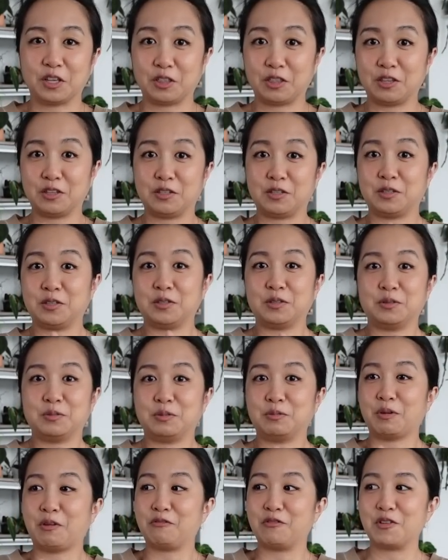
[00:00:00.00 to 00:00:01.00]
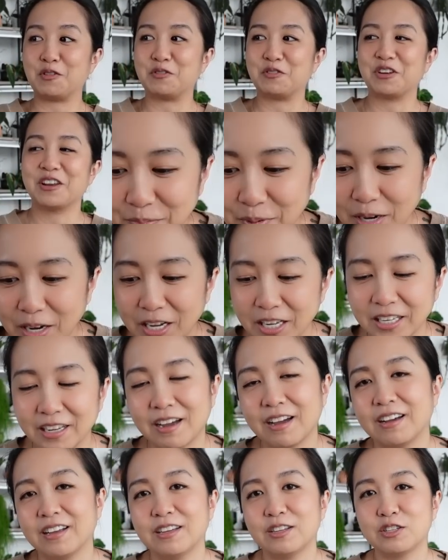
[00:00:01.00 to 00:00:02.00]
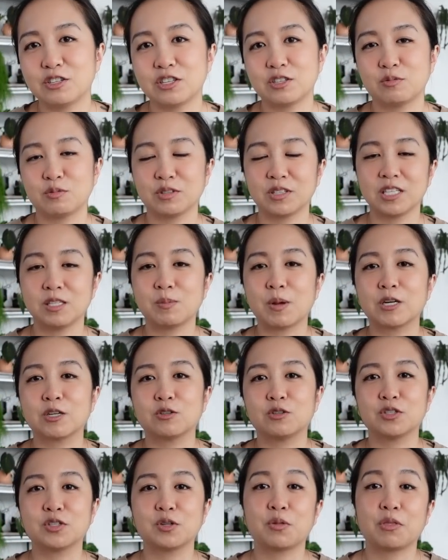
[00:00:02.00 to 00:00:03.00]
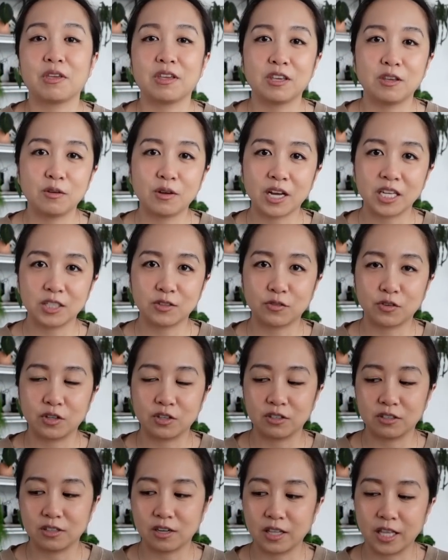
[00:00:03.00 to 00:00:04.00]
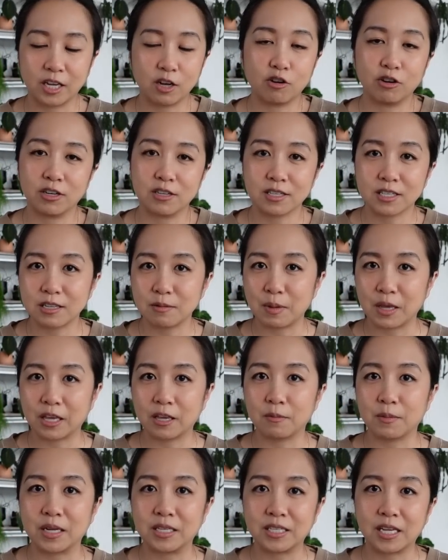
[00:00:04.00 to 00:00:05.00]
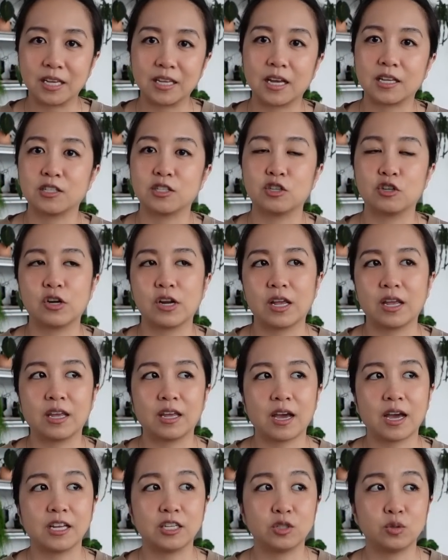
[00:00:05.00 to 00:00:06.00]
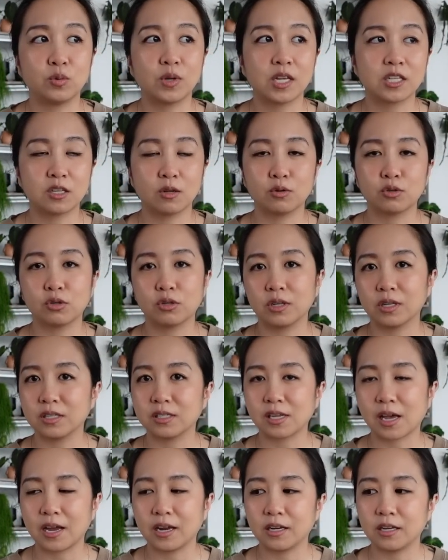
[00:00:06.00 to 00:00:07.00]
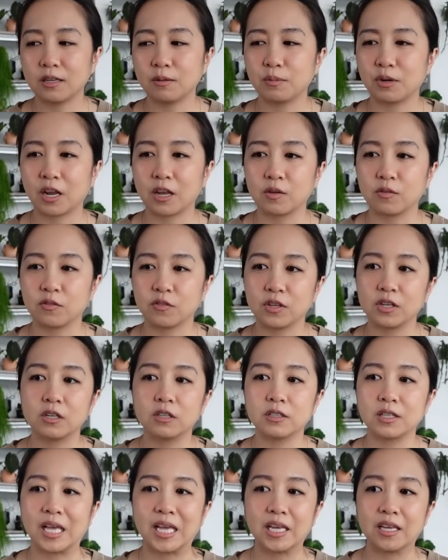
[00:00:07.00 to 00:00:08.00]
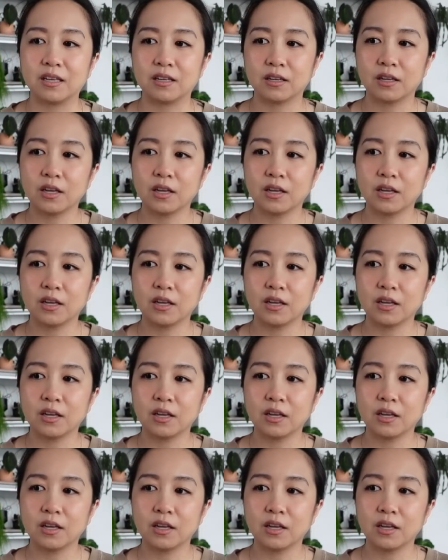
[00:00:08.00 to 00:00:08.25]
this with my phone. But yeah, it was just really special. So thank you guys for like honestly making my day yesterday. I do get social anxiety, but I feel like